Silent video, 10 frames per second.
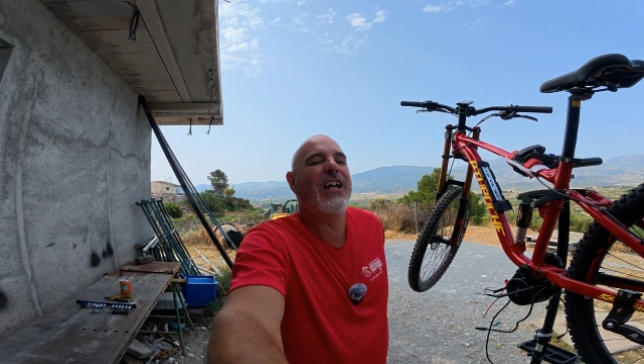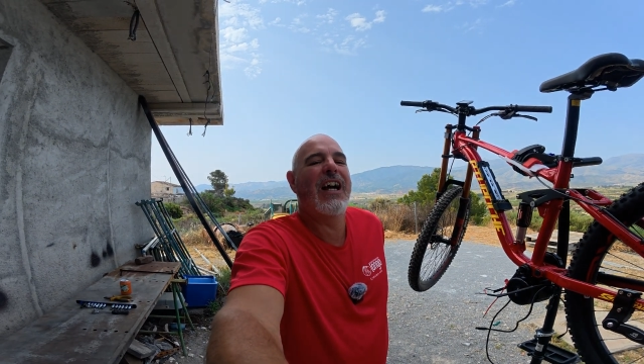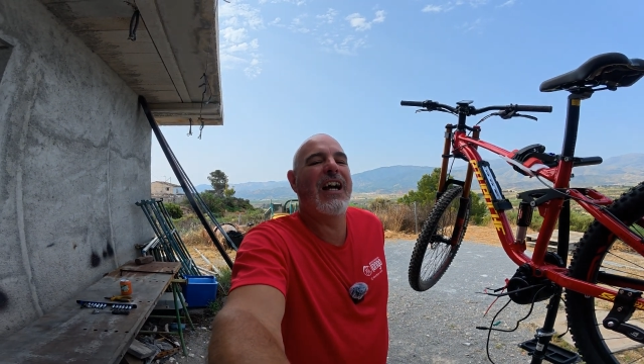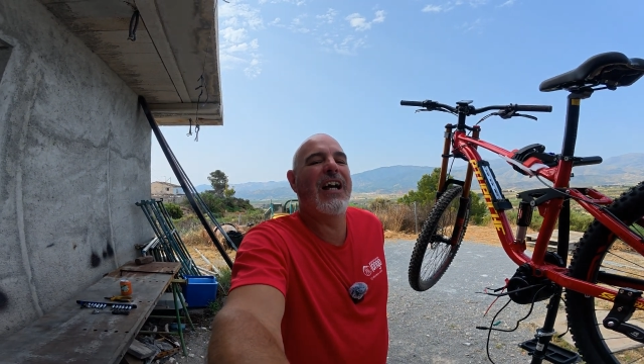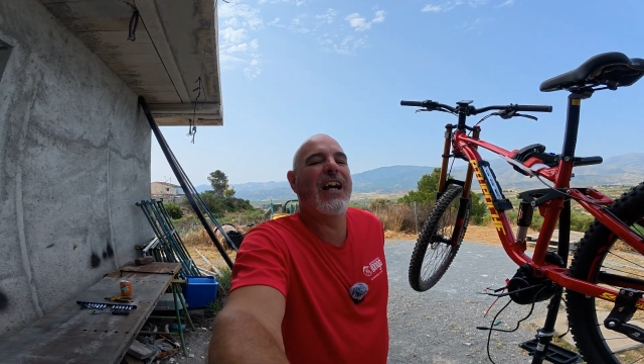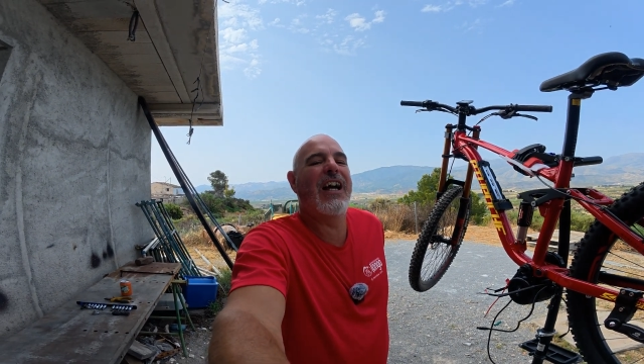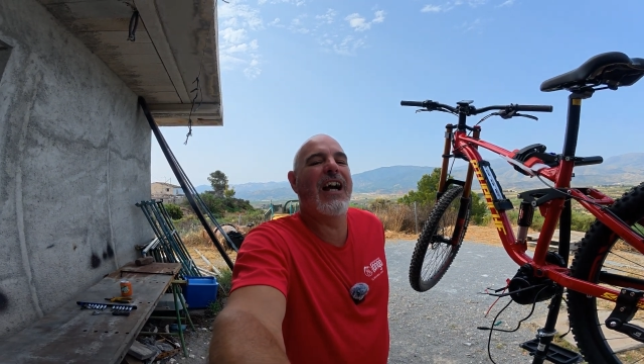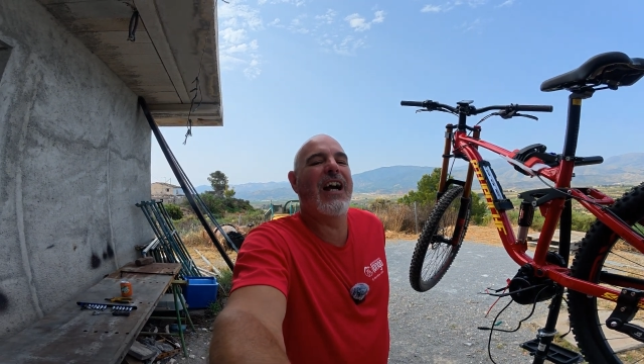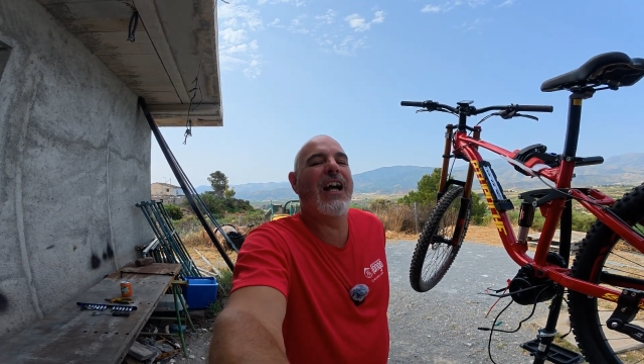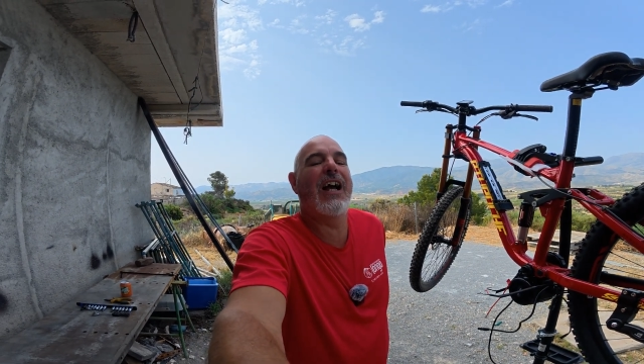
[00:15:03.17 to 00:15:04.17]

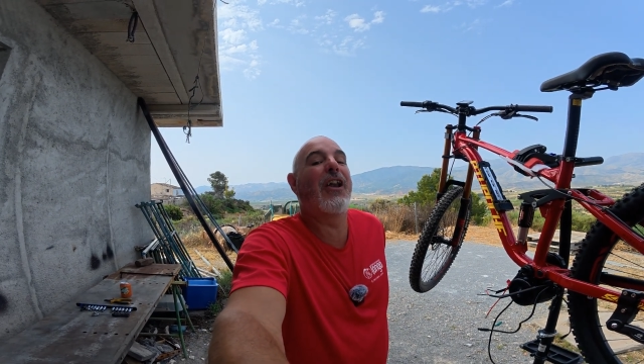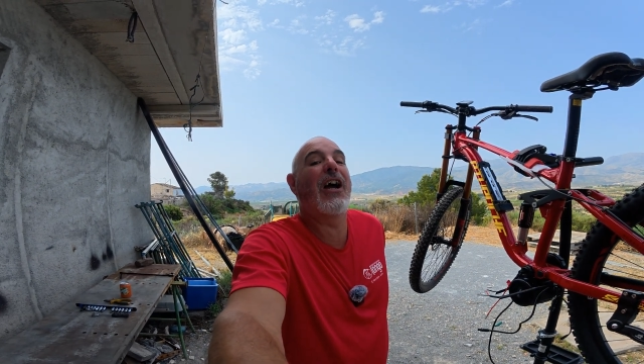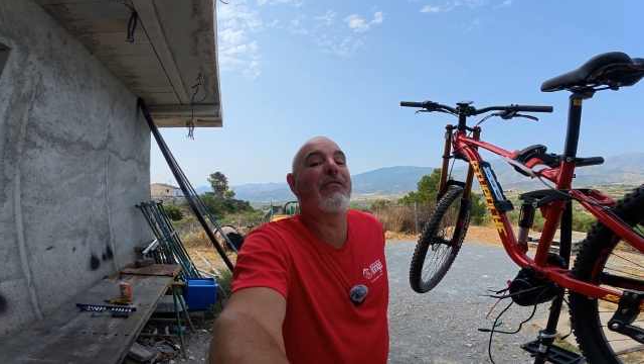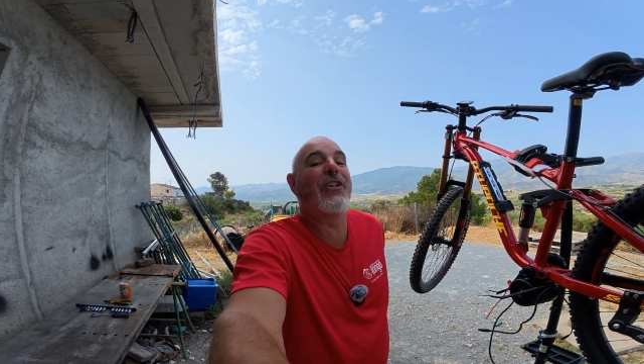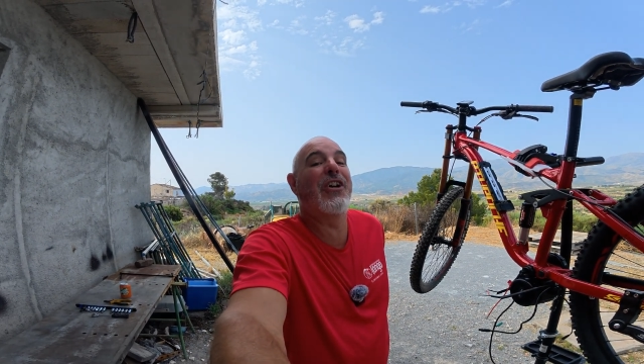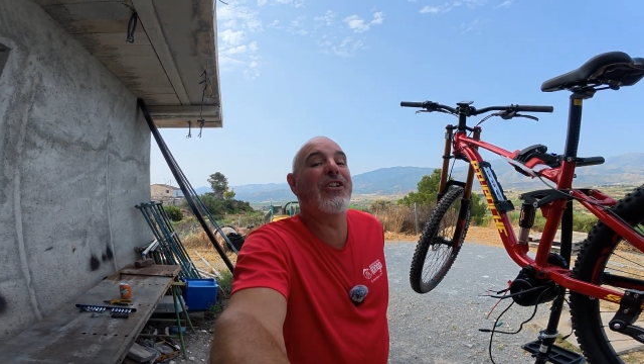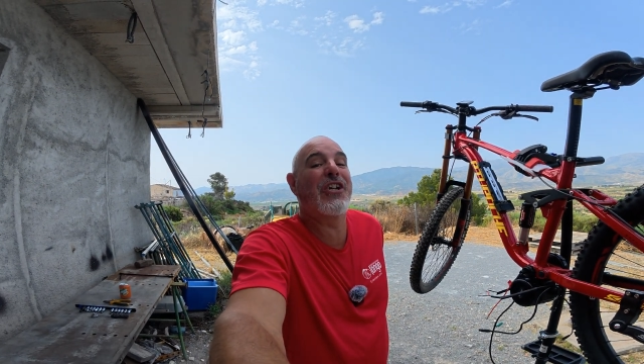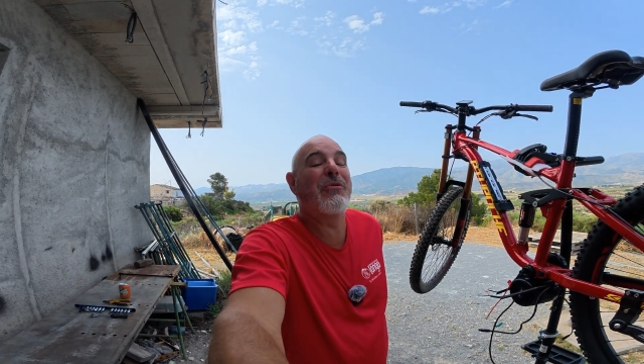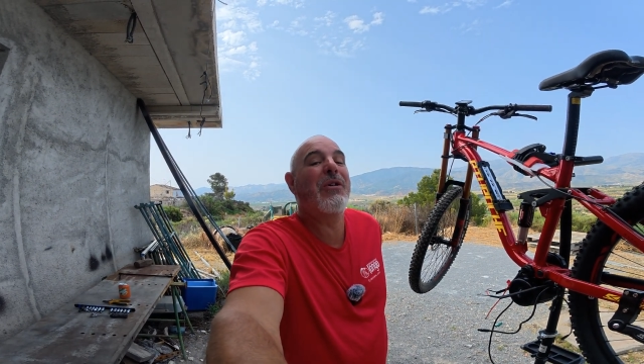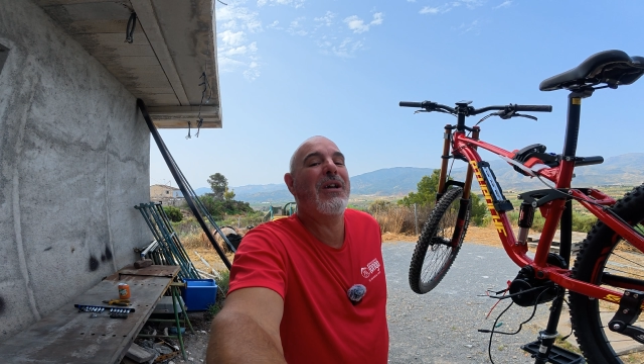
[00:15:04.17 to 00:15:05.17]
and I haven't heard
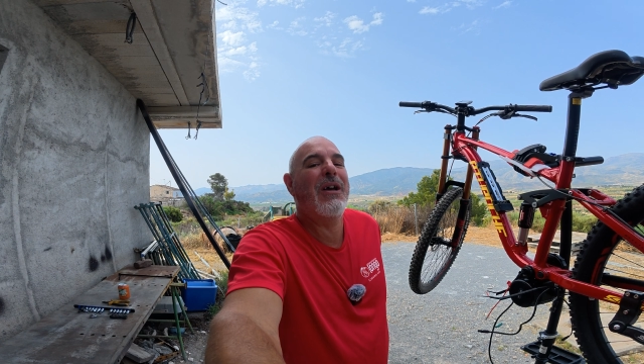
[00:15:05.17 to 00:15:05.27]
you.